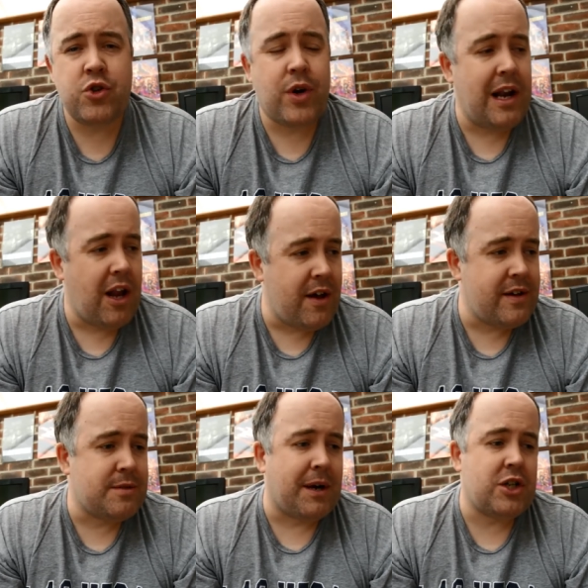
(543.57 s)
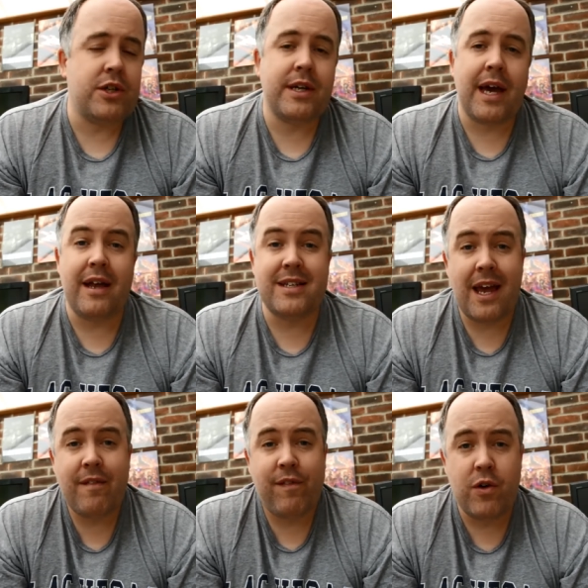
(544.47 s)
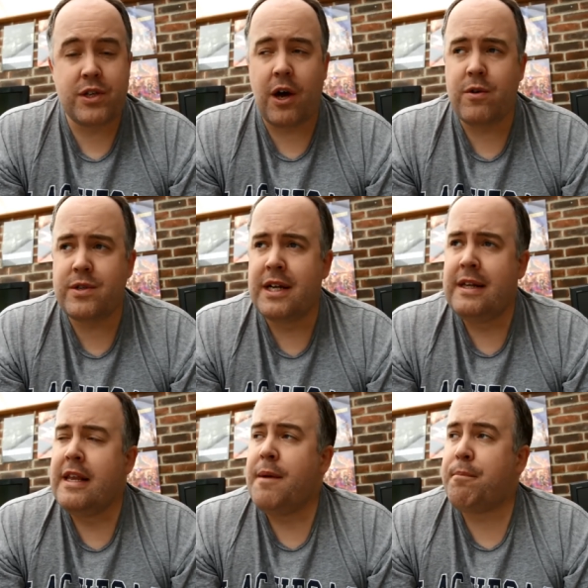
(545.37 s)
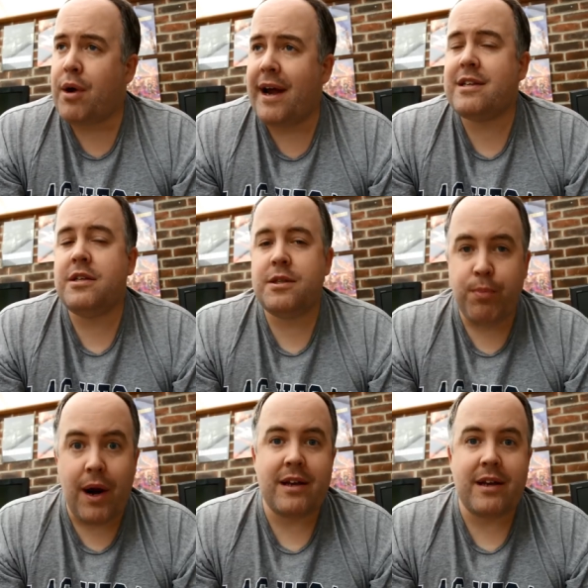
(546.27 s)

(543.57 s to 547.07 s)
Try and learn as much as you can. Take photos. Practice.